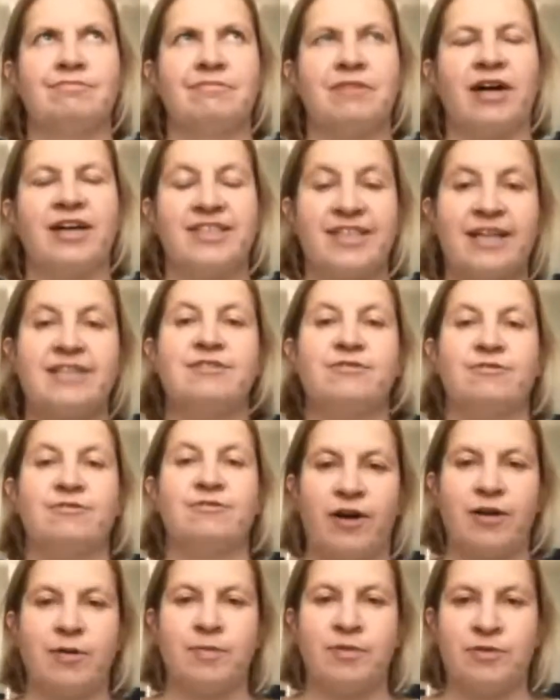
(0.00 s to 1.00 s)

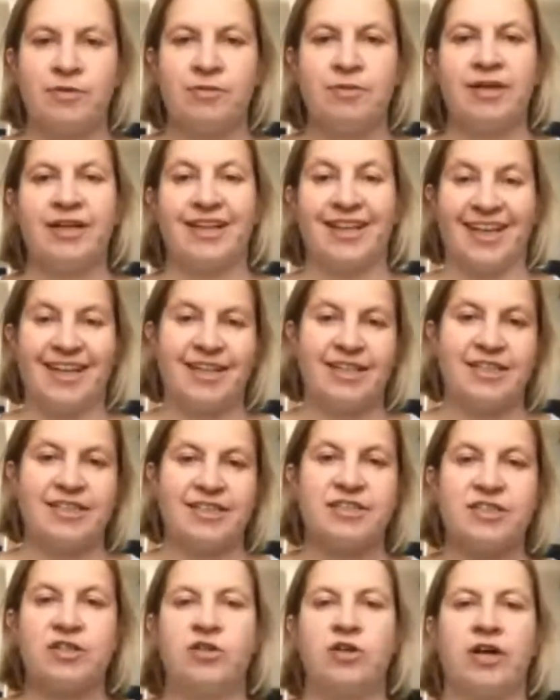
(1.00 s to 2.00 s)
identifiable
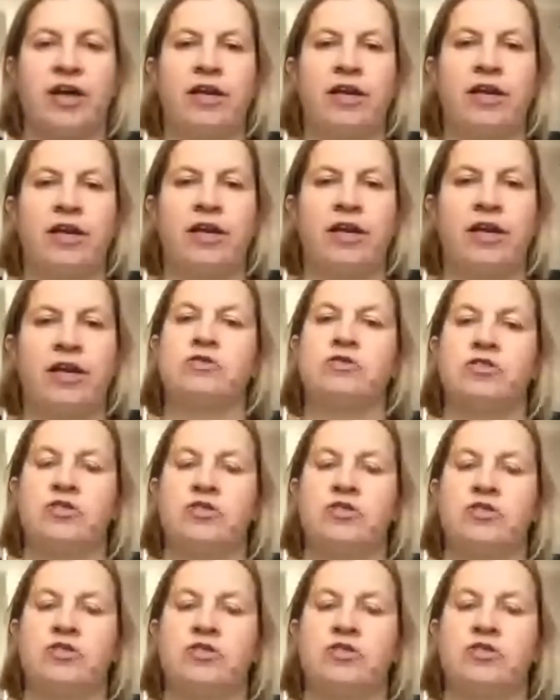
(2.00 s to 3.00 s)
keys you're going to use
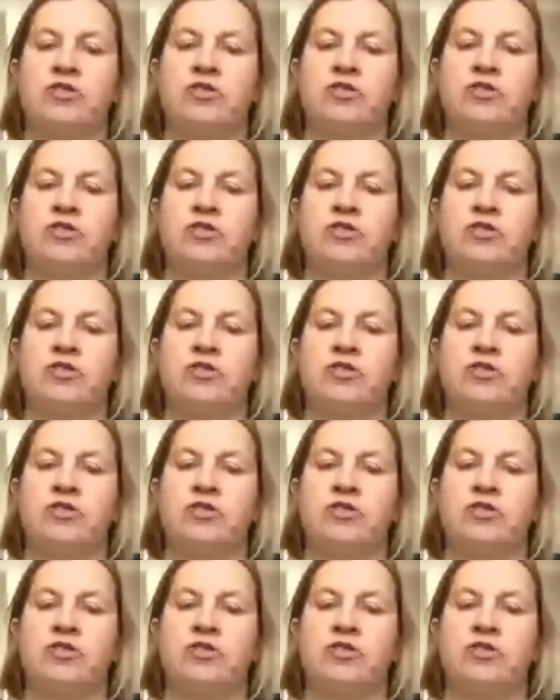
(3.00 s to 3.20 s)
to